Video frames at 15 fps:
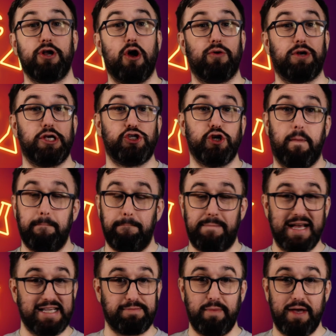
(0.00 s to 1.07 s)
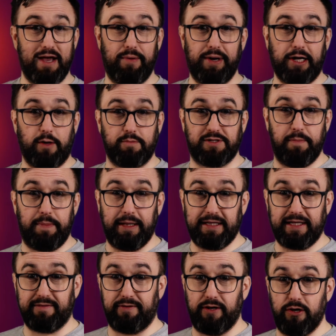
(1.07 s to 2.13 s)
node is your best mate when it comes to
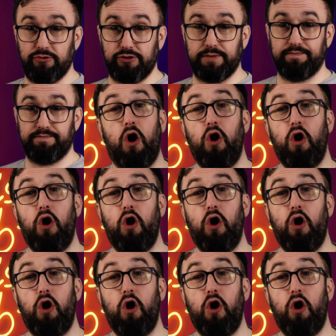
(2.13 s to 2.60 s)
building flows.